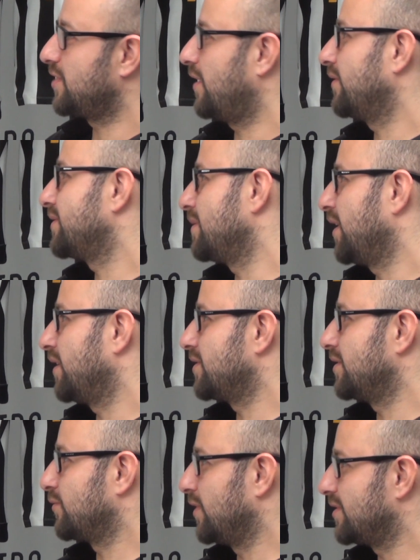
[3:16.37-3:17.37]
of charity
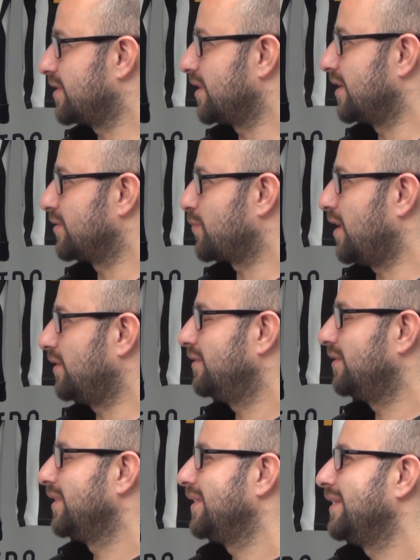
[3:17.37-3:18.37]
matches recently as well,